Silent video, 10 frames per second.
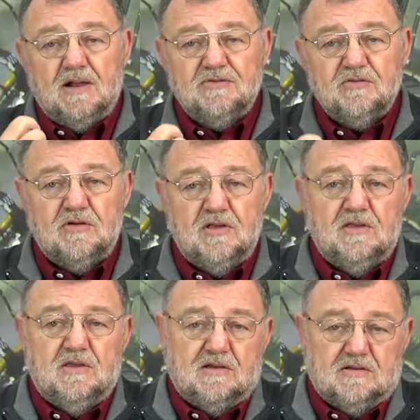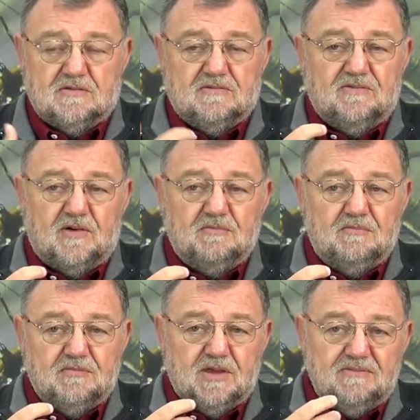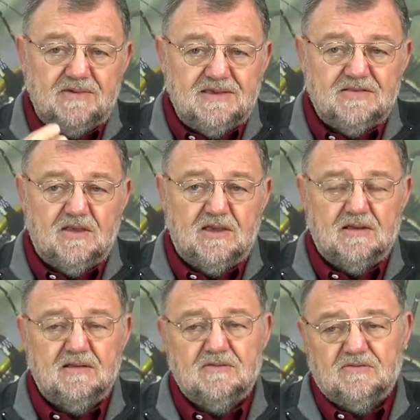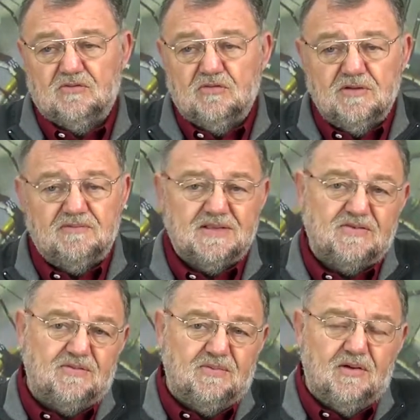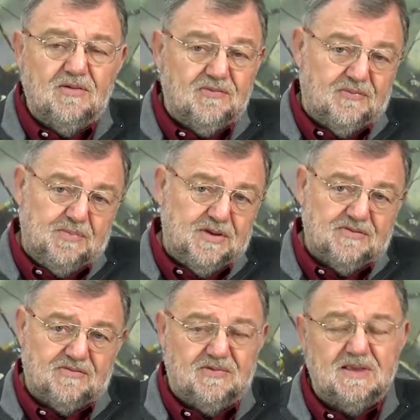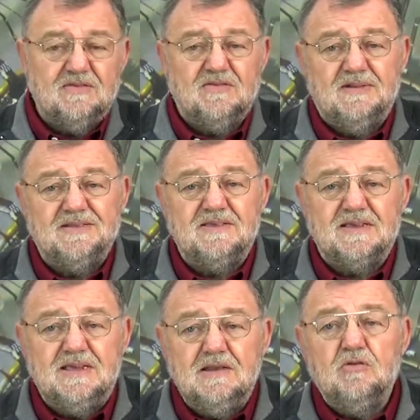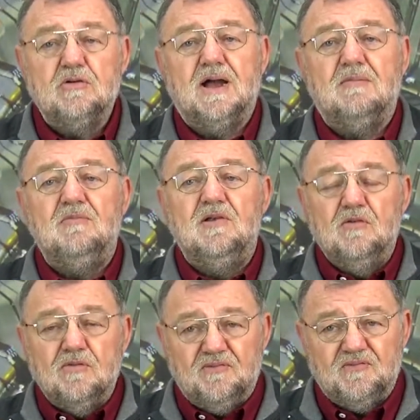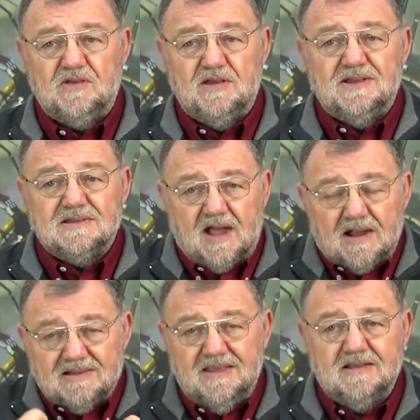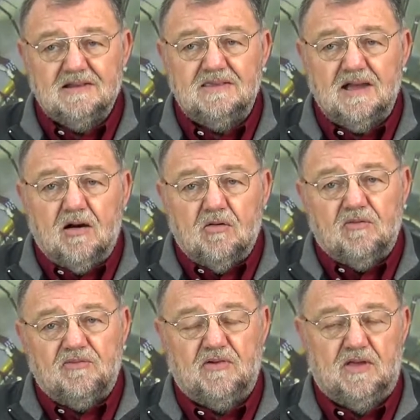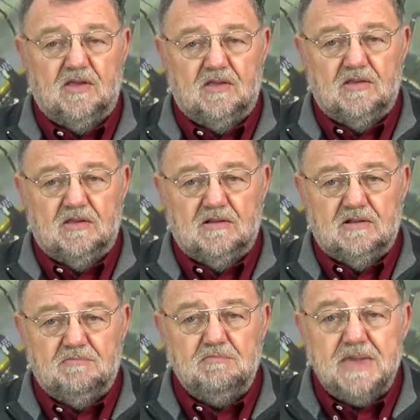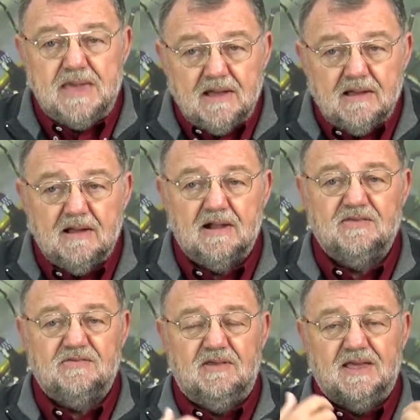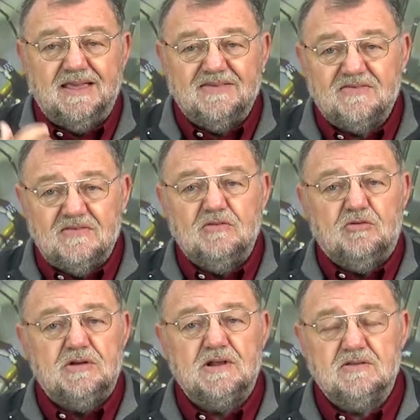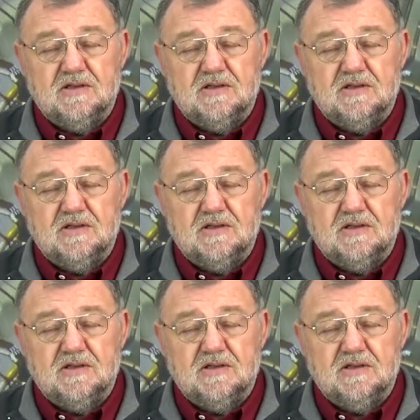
A room with 2.2 meter and 2.5 meters high, we breathe this in. We take also from the weight around 12 to 24 kilograms air daily in.